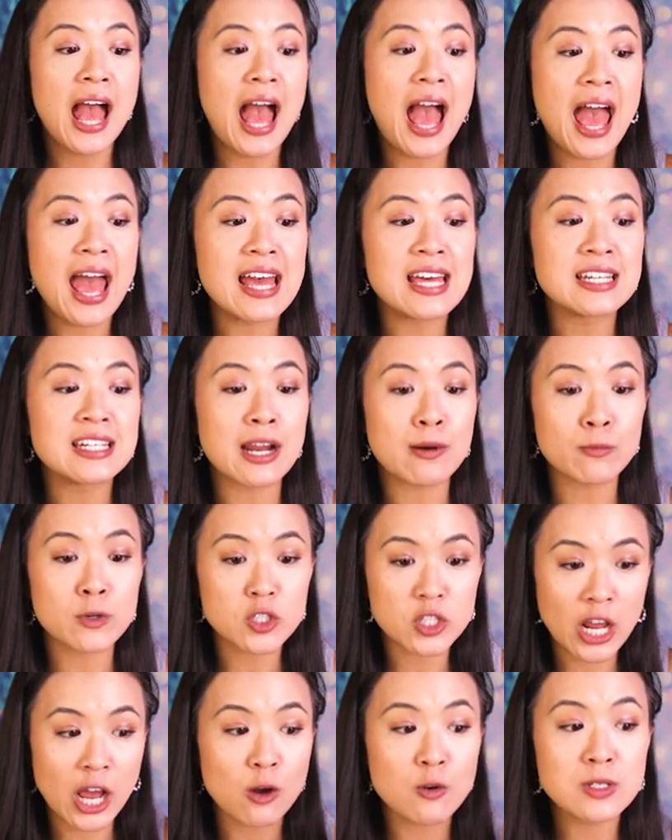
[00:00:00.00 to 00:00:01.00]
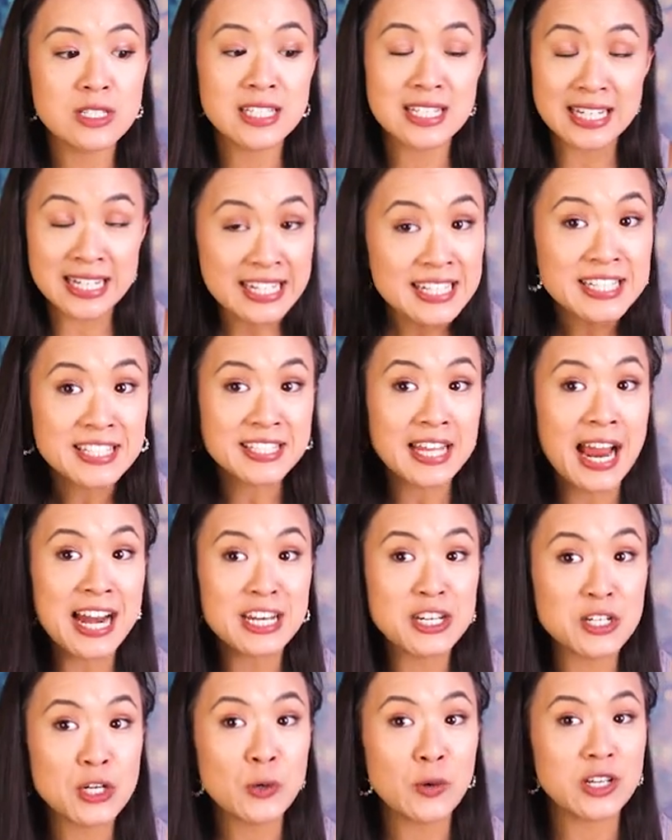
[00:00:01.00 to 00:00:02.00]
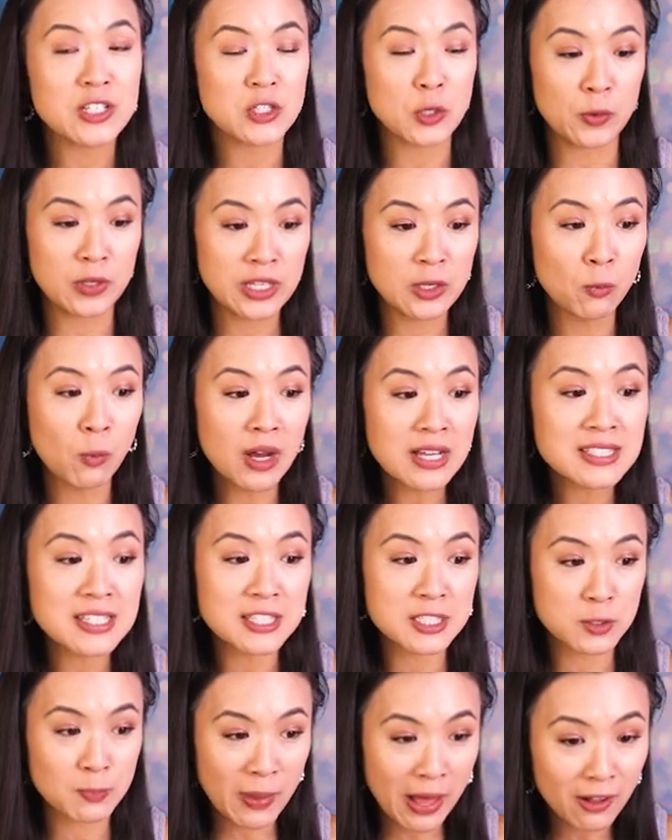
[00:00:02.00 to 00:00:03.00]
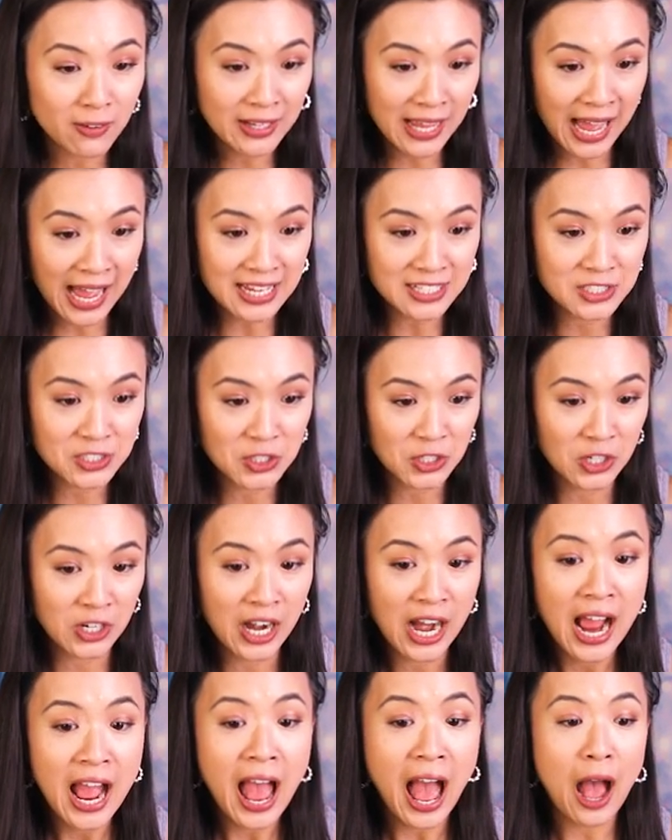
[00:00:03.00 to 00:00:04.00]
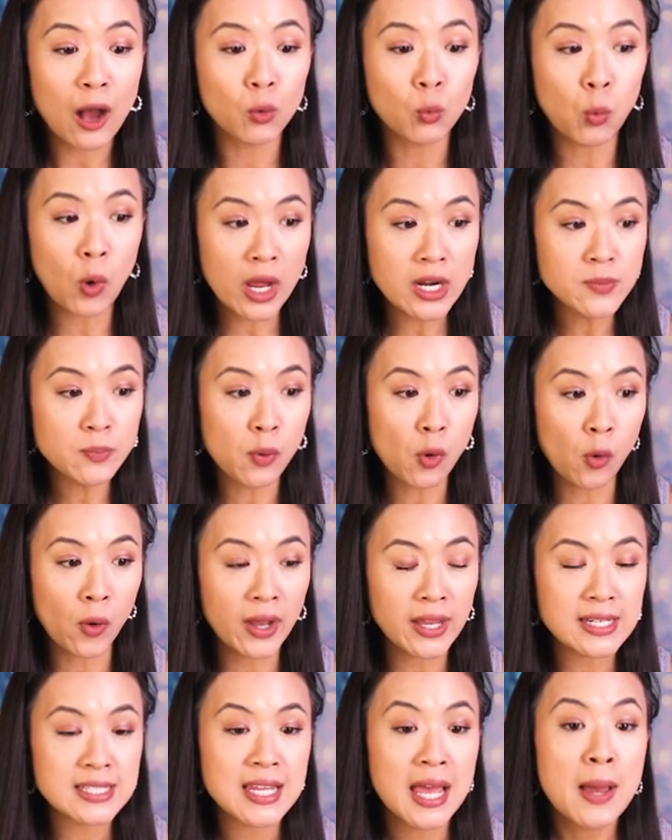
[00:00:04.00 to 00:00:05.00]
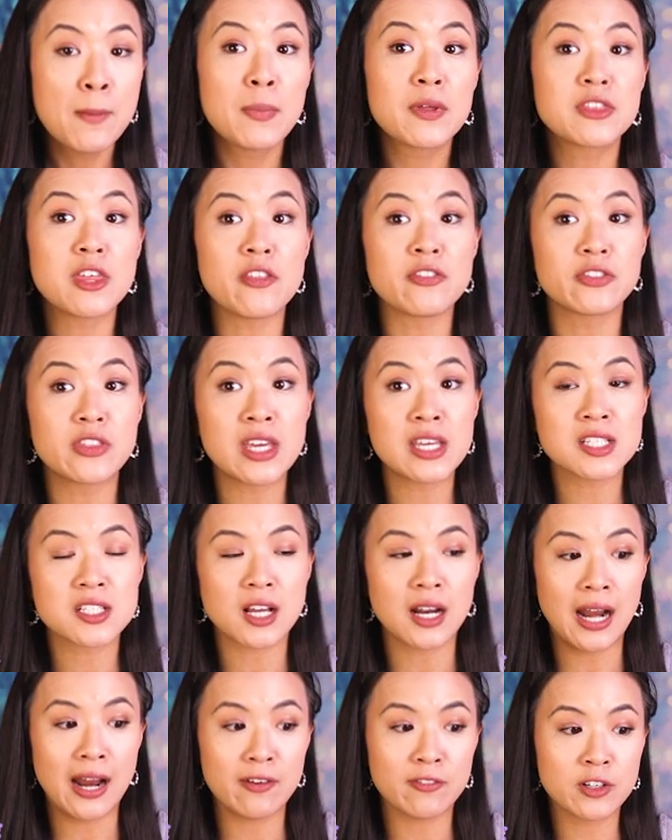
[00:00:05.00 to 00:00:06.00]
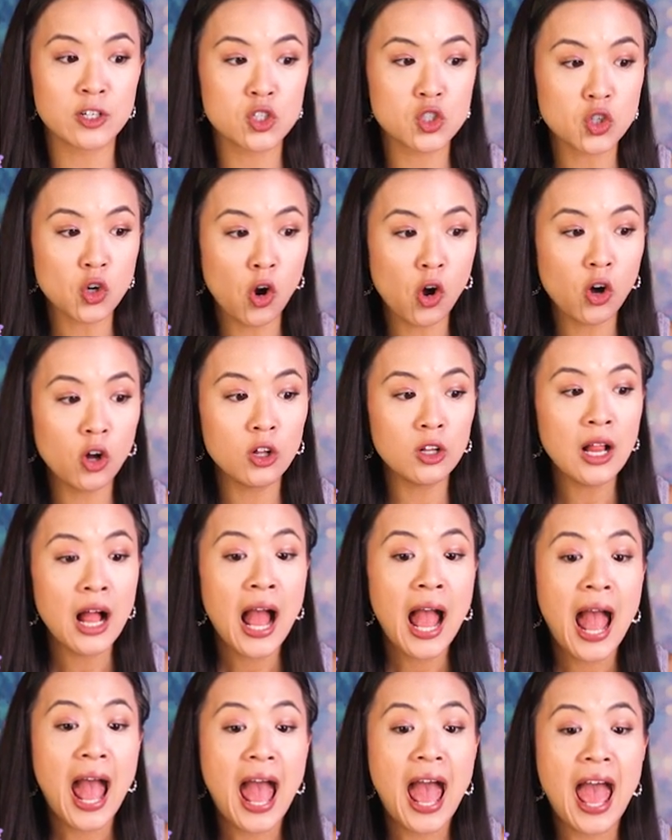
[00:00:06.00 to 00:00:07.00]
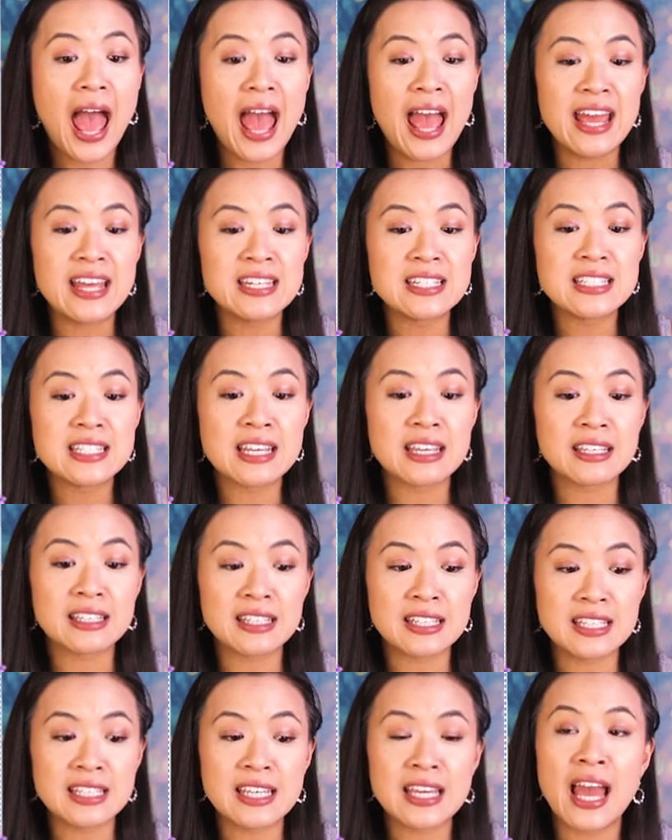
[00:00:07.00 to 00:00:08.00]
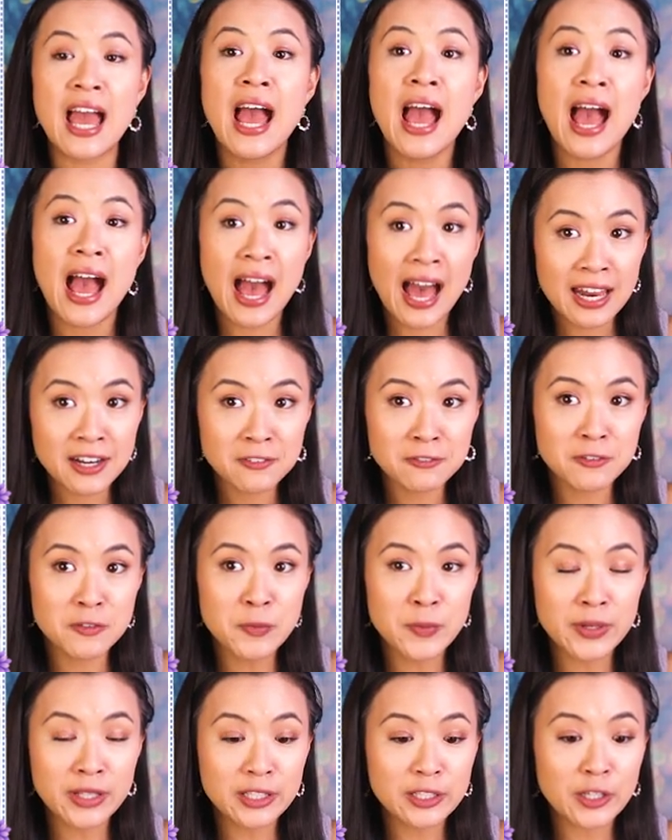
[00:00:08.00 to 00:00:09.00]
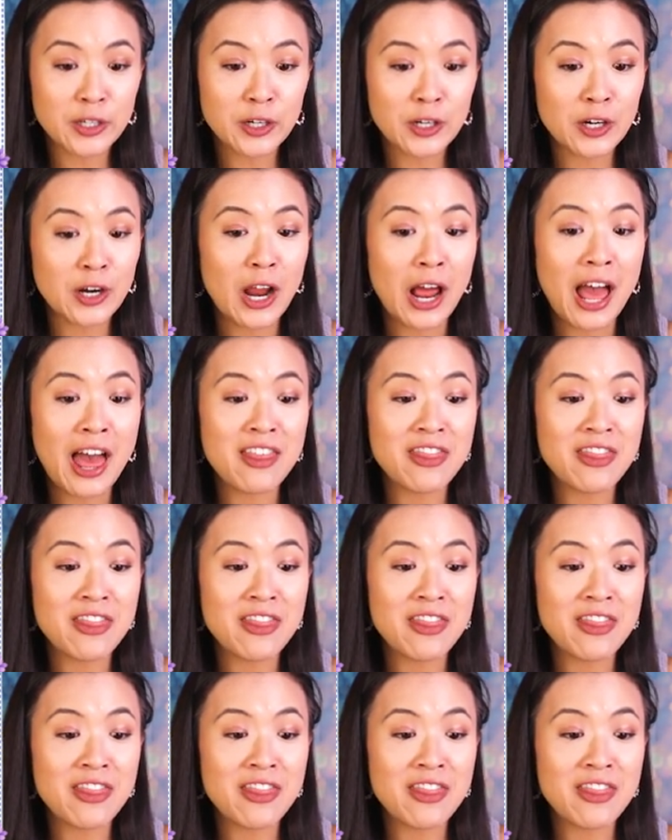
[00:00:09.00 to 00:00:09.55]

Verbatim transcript: and Emperor Zhao did decide to do it so he was a spellcaster at one point but then things got out of control and he had a familiar